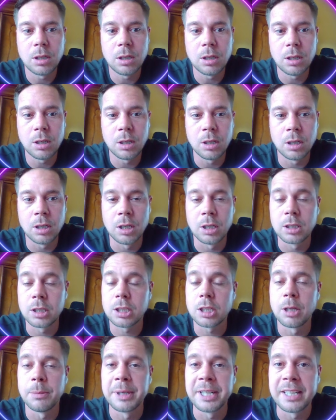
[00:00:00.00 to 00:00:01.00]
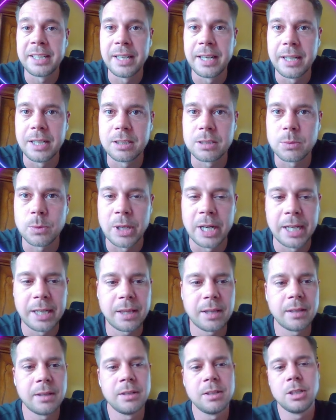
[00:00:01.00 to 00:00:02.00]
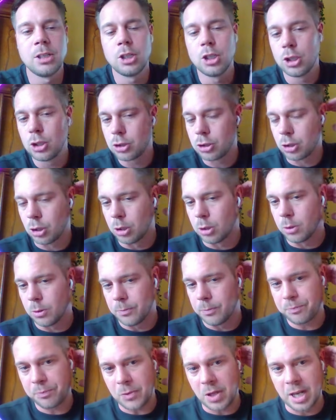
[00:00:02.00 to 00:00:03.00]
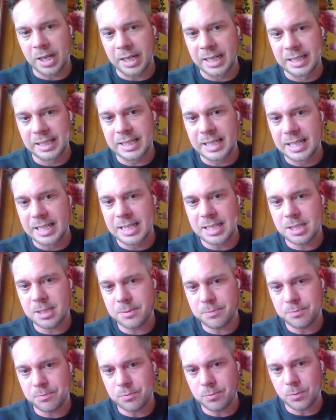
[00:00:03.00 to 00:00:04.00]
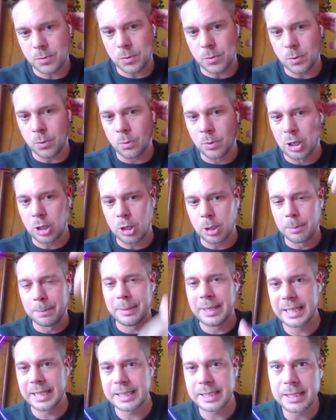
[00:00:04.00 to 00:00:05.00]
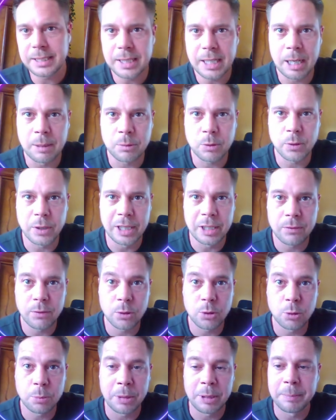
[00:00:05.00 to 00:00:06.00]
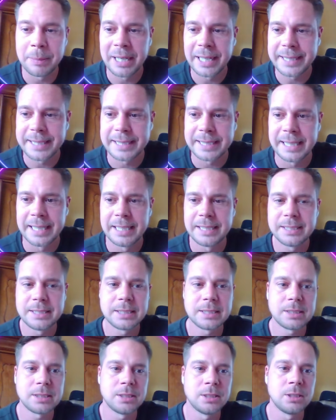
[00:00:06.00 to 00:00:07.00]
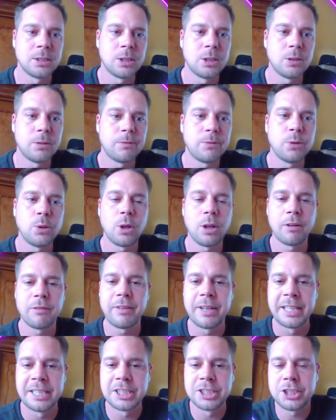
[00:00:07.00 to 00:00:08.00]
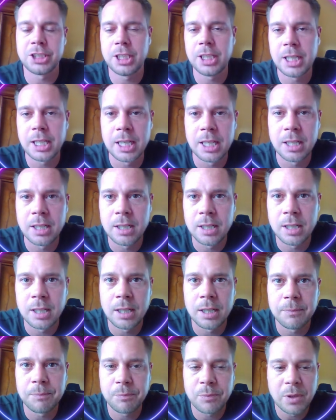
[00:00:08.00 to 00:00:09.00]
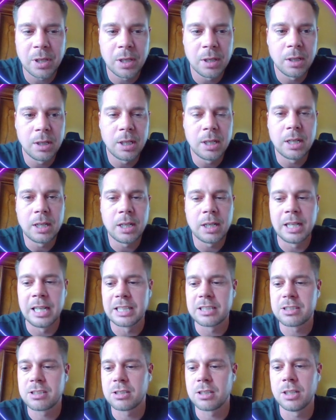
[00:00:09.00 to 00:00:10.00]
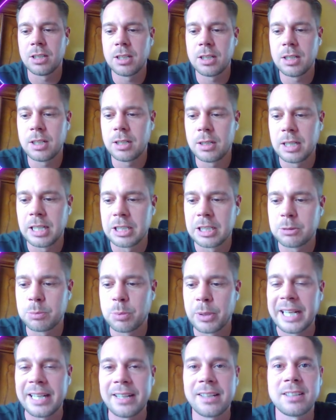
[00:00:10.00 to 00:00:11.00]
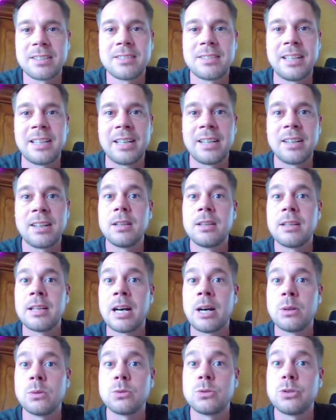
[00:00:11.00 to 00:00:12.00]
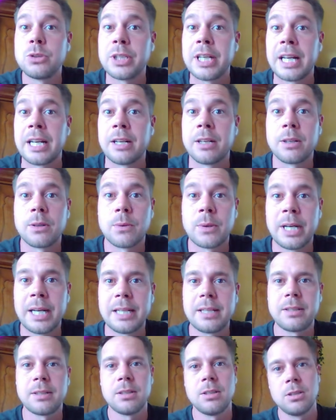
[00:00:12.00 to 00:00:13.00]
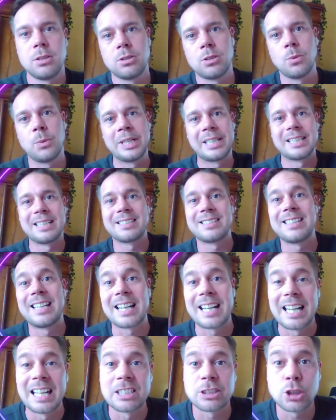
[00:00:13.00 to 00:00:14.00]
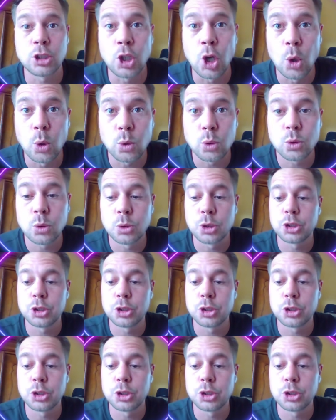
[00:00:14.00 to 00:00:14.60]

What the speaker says: the coming days, right? So again, guys, welcome back. I'm grateful to be back again, full of energy, and let's break this thing down together, right? So with that said, let's go to the